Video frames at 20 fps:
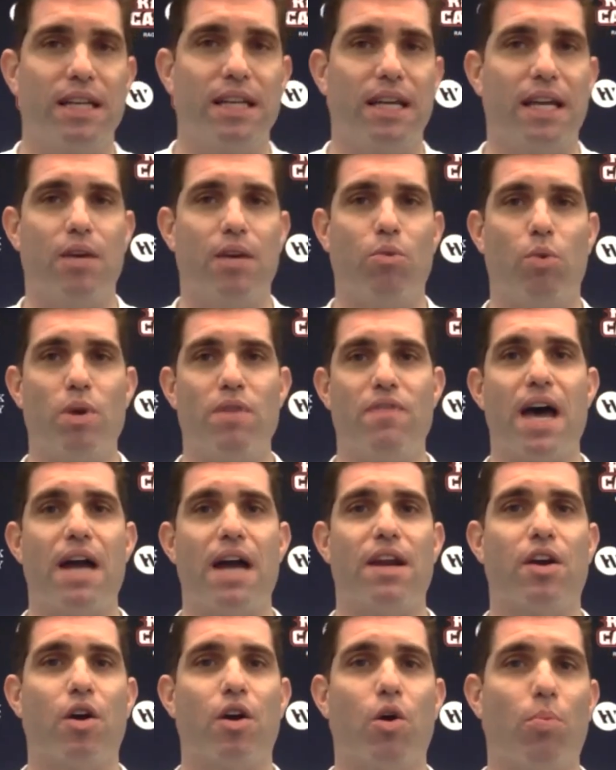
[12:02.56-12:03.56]
And we've got
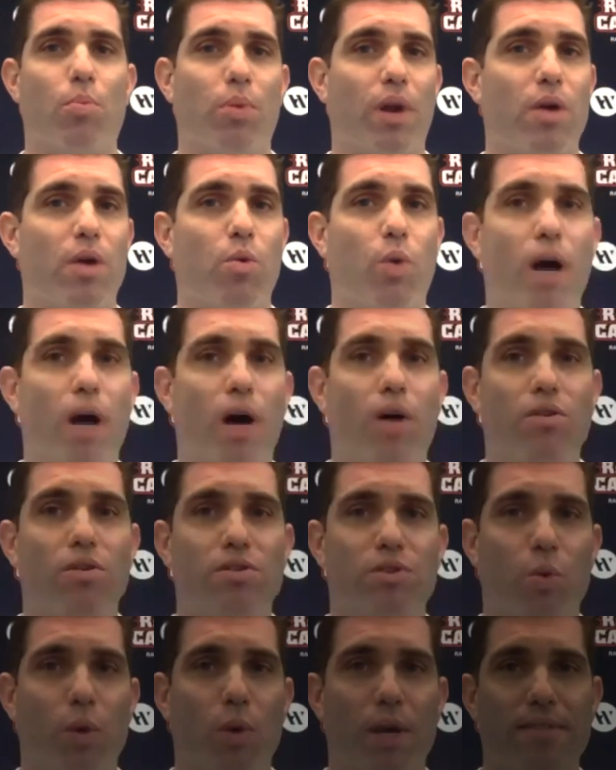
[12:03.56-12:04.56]
to go play well
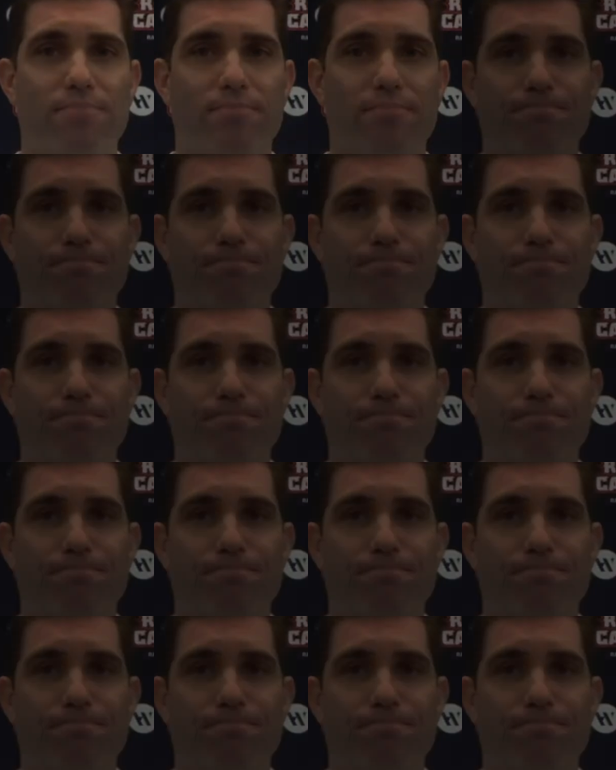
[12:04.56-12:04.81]
to win.